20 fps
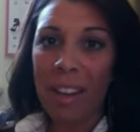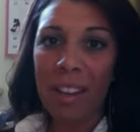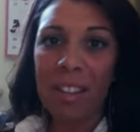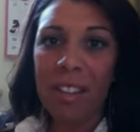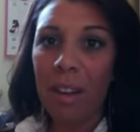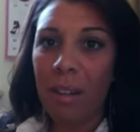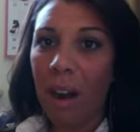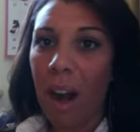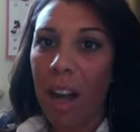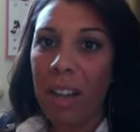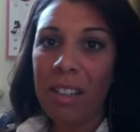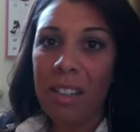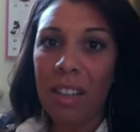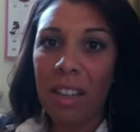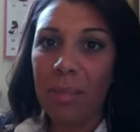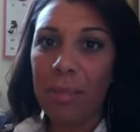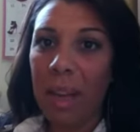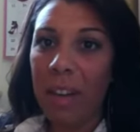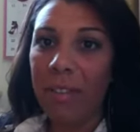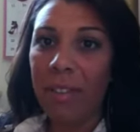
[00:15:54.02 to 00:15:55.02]
so
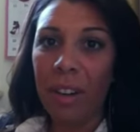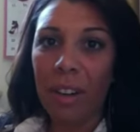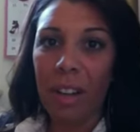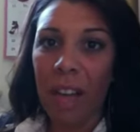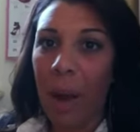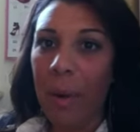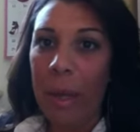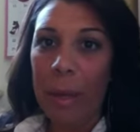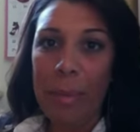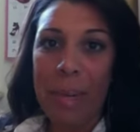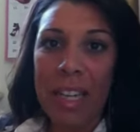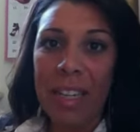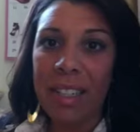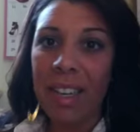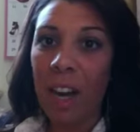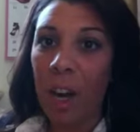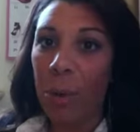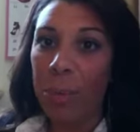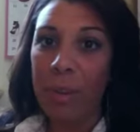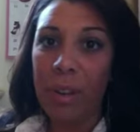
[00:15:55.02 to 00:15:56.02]
awesome, and for allowing me
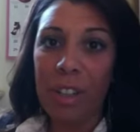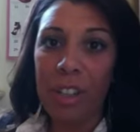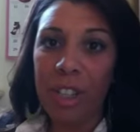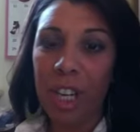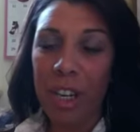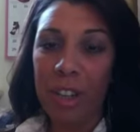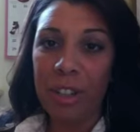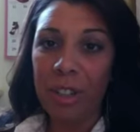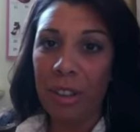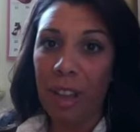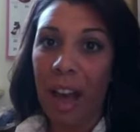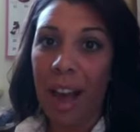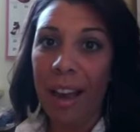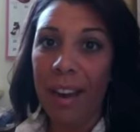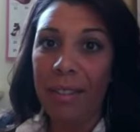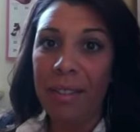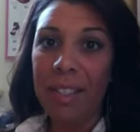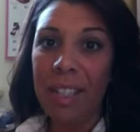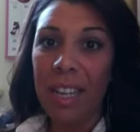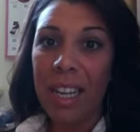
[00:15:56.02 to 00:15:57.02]
to help you to change your
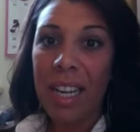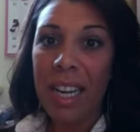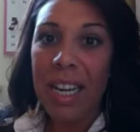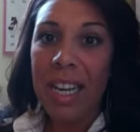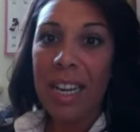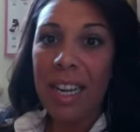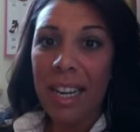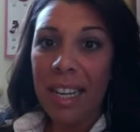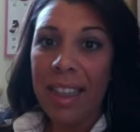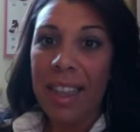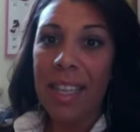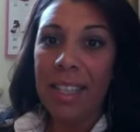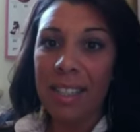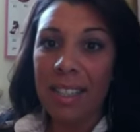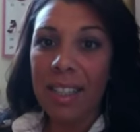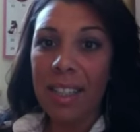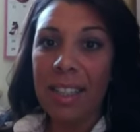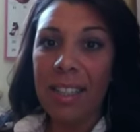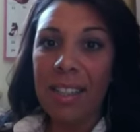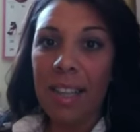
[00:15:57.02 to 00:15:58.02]
lives.
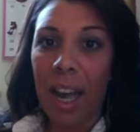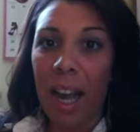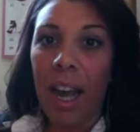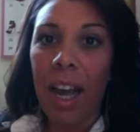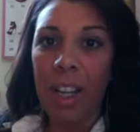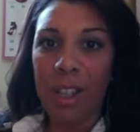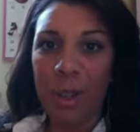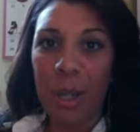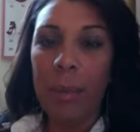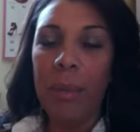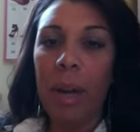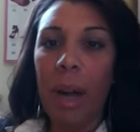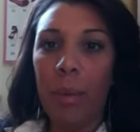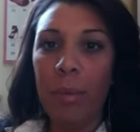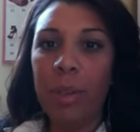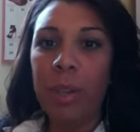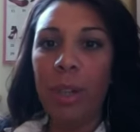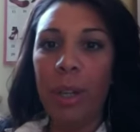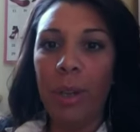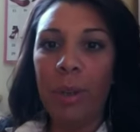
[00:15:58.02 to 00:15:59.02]
This is a dream
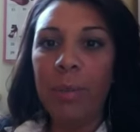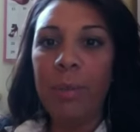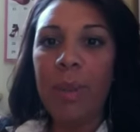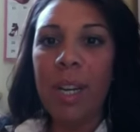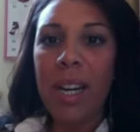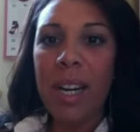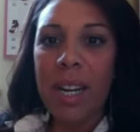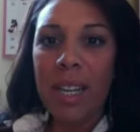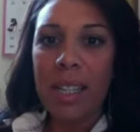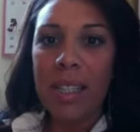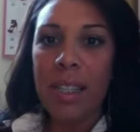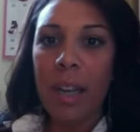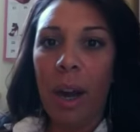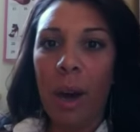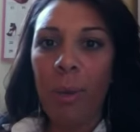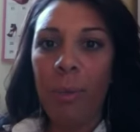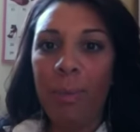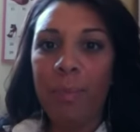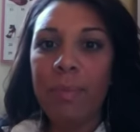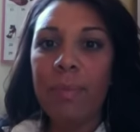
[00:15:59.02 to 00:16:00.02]
come true.
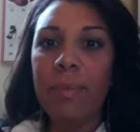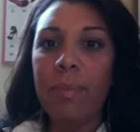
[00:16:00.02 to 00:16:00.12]
So,